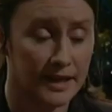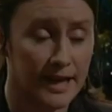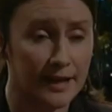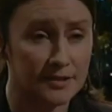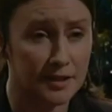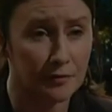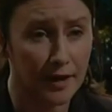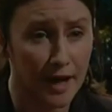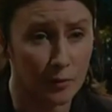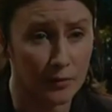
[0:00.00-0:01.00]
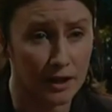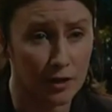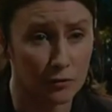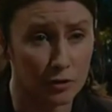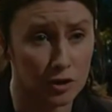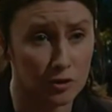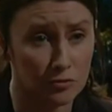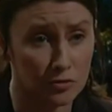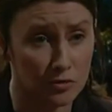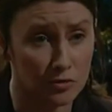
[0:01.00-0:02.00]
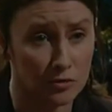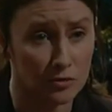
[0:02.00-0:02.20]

And how did he react when he got the news?